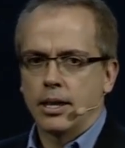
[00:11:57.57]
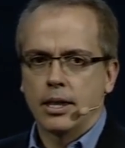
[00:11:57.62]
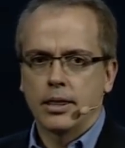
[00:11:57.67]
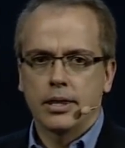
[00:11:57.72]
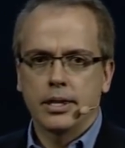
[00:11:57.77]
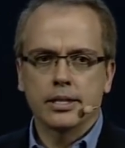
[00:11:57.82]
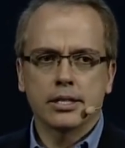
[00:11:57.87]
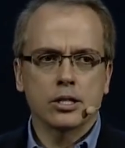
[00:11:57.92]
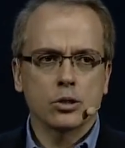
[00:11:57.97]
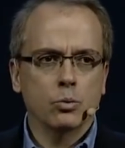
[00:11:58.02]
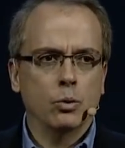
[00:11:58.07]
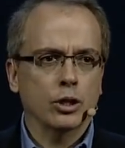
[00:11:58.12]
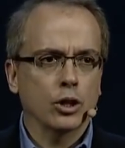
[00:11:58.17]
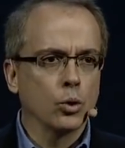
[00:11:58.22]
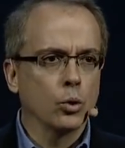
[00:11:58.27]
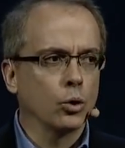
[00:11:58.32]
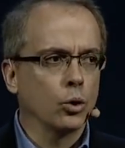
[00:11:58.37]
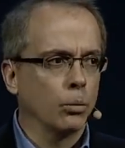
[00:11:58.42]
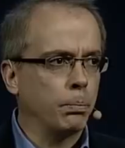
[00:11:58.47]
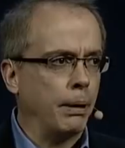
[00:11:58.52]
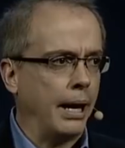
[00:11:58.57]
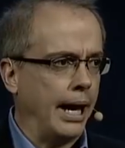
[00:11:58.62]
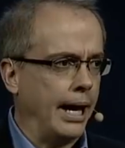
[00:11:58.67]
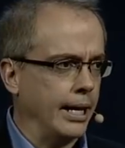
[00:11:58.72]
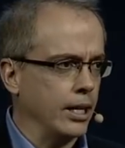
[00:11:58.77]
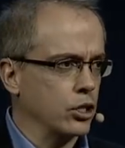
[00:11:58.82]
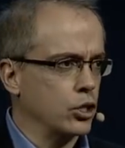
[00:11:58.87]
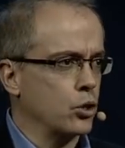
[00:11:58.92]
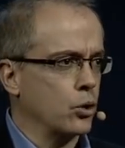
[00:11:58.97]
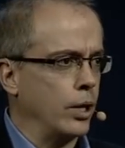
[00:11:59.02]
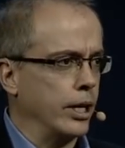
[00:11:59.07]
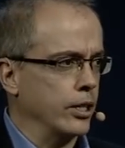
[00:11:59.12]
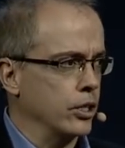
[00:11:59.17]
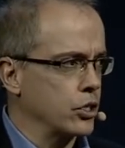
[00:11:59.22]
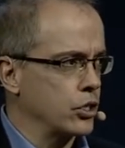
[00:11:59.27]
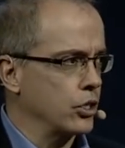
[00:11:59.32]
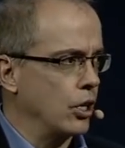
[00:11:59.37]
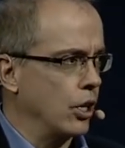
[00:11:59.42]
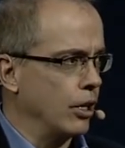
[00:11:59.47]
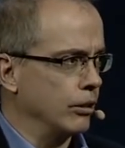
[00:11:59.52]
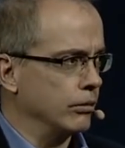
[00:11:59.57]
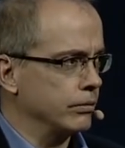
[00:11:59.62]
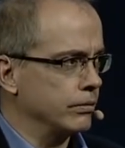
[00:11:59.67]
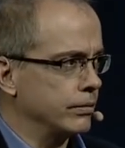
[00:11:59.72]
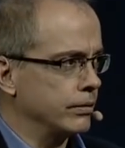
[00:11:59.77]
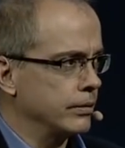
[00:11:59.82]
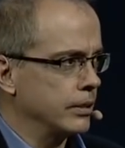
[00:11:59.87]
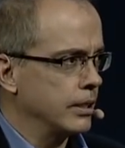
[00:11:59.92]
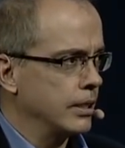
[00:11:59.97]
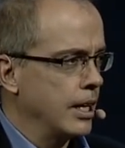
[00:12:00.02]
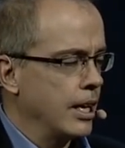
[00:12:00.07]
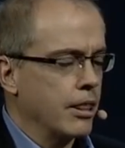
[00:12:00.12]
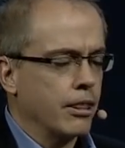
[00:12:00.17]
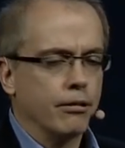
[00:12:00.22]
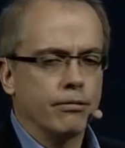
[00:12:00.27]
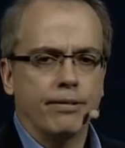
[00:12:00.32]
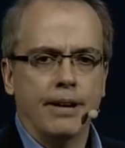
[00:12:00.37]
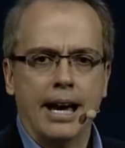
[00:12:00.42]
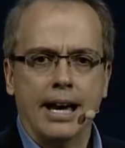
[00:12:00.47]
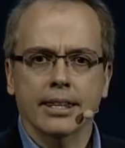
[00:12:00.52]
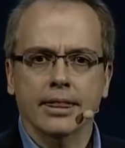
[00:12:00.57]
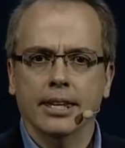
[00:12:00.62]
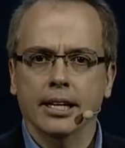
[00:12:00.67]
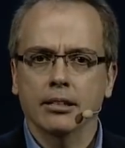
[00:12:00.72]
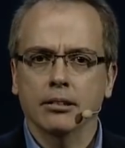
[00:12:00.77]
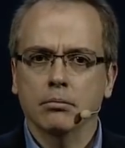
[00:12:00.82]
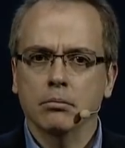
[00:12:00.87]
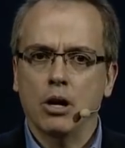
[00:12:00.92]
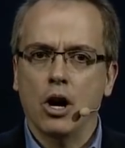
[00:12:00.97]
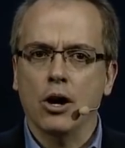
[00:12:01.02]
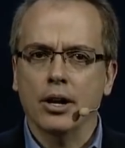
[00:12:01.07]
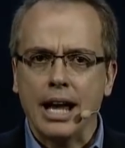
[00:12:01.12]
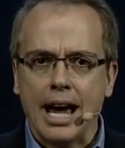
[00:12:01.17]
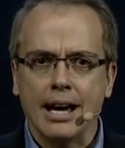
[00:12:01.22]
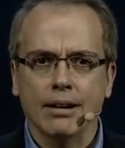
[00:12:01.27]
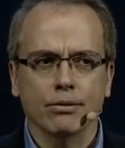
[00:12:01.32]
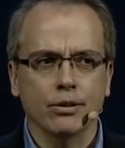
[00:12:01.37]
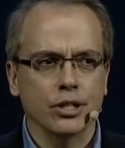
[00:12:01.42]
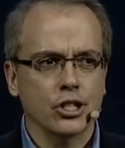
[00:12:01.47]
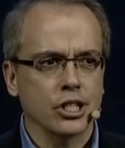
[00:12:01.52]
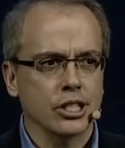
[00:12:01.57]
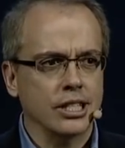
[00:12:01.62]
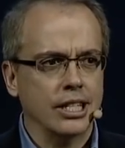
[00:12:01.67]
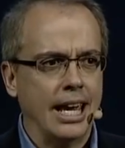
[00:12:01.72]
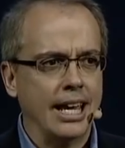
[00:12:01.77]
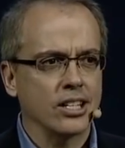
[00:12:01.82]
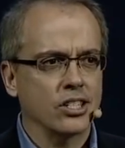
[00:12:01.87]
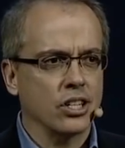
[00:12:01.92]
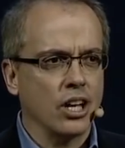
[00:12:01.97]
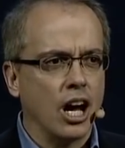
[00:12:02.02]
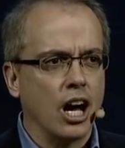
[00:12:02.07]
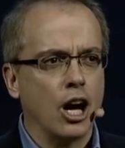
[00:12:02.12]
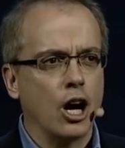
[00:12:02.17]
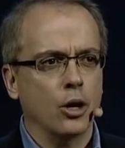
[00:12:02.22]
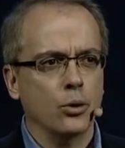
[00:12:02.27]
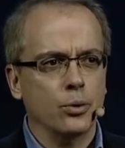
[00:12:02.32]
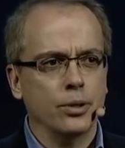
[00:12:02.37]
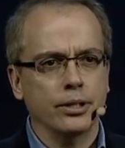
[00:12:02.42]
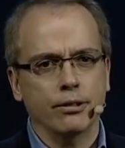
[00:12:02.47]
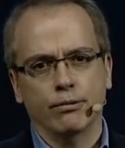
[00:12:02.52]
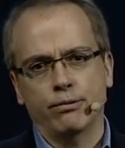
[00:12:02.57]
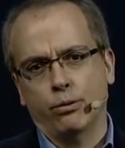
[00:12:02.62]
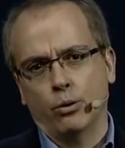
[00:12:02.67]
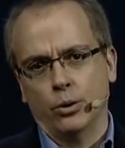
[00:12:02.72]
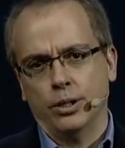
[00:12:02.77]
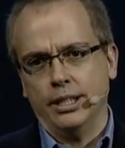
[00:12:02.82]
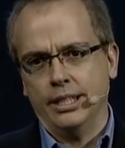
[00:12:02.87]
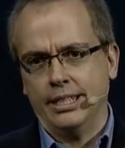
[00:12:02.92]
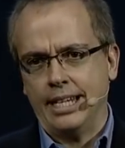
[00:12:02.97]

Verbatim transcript: This is what Google Pay is trying to solve the fact that on average it takes 140